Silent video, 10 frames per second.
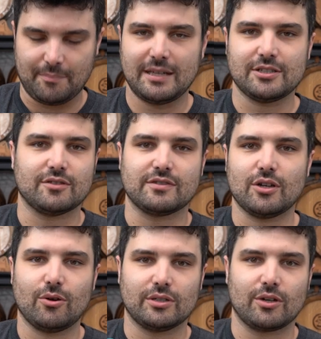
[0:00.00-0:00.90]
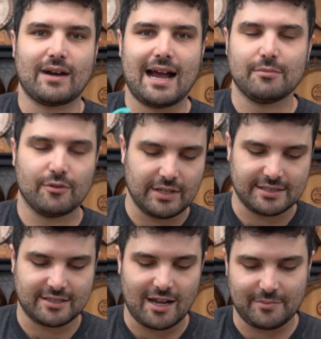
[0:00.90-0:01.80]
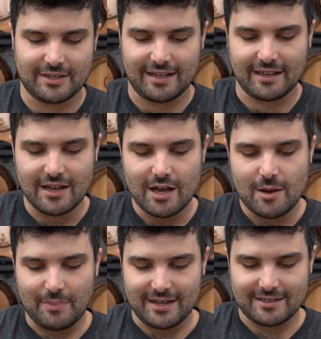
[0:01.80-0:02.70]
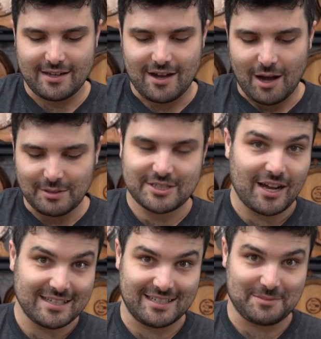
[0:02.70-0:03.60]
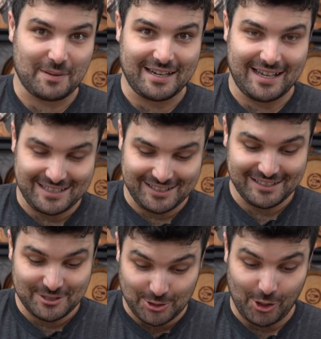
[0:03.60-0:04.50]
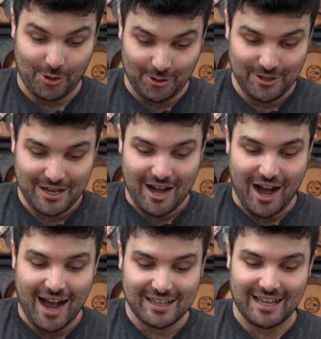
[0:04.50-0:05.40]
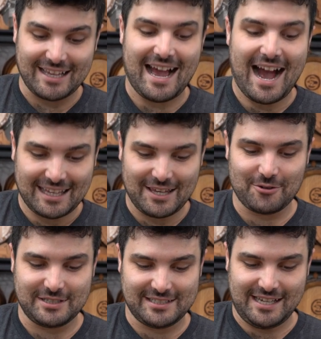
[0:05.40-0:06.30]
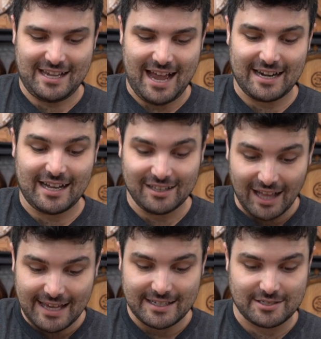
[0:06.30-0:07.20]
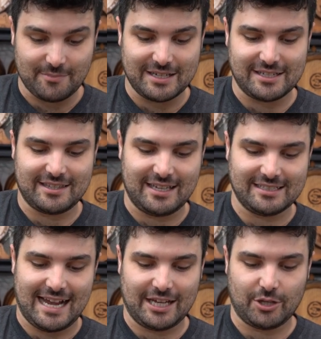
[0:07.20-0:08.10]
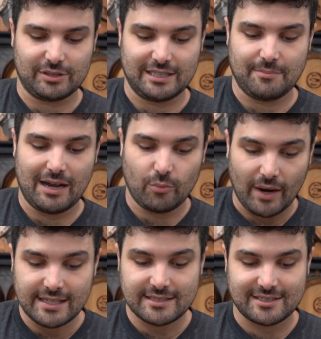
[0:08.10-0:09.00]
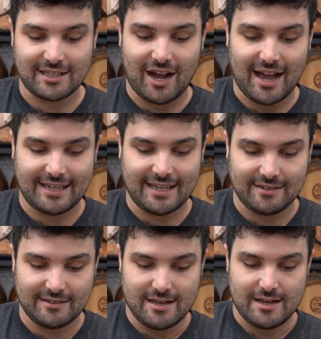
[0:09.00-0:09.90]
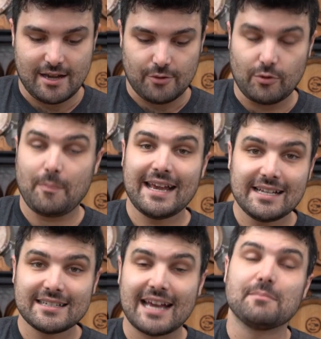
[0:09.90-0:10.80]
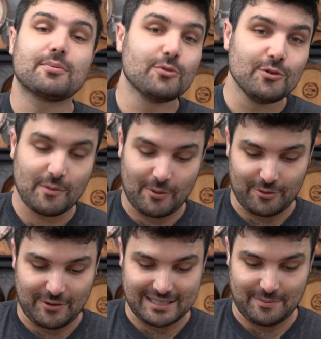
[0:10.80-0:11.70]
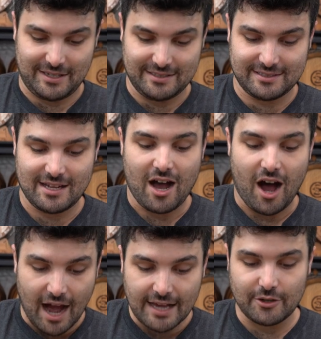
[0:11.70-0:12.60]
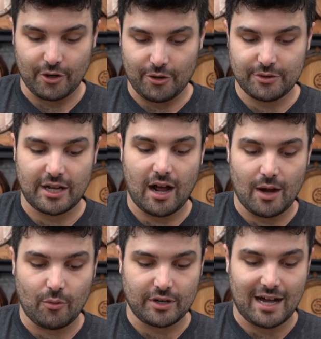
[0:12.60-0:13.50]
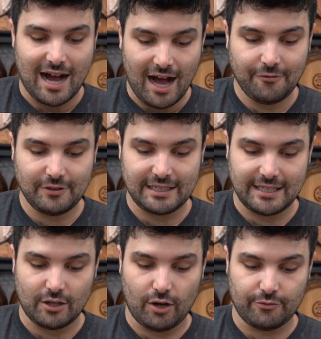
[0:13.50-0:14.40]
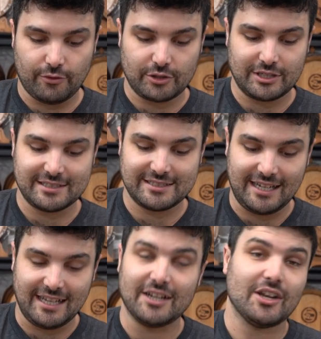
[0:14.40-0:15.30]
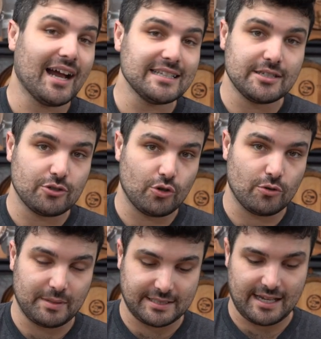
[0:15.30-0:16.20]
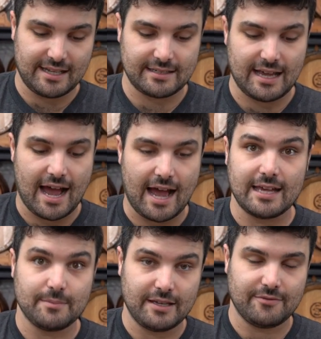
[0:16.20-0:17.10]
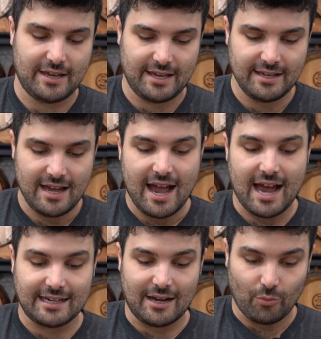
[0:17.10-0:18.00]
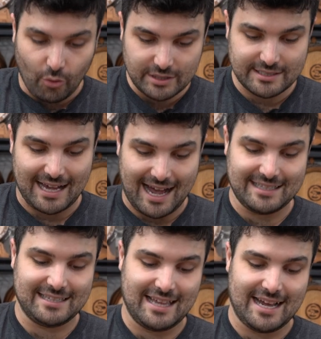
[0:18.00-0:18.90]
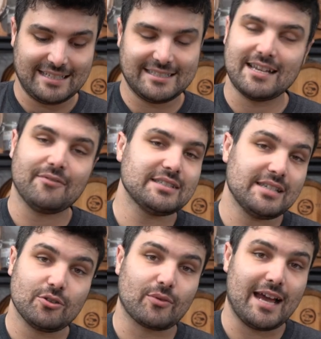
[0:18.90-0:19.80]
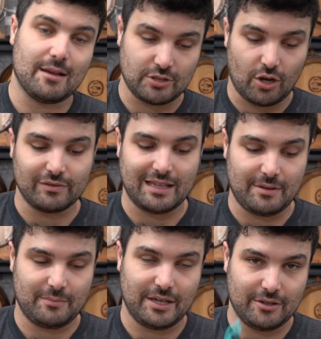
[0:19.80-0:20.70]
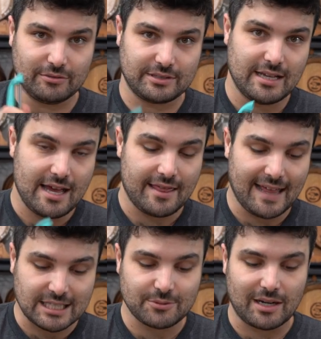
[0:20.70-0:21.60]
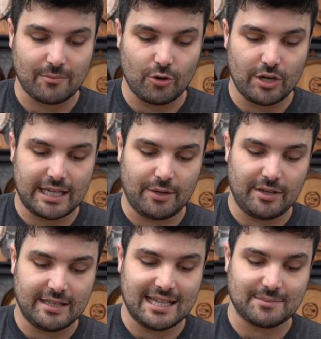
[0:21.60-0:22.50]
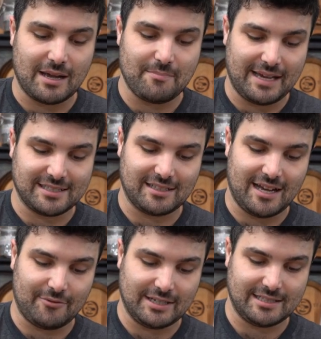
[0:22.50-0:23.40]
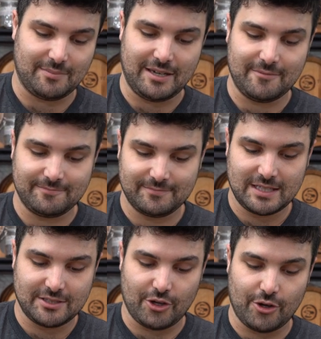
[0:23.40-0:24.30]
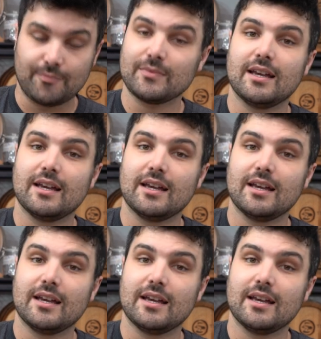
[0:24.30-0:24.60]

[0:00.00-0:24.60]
a pinch of salt, a grab of this type thing. But I'm a scientist by nature, so I like accuracy and I like to measure things accurately by weight so that I can repeat and improve upon recipes. I know that I want half a liter of vodka sitting at 92% ABV, and I want to add to that 70 grams of lemon peels. That's what I'm working with as my baseline recipe. So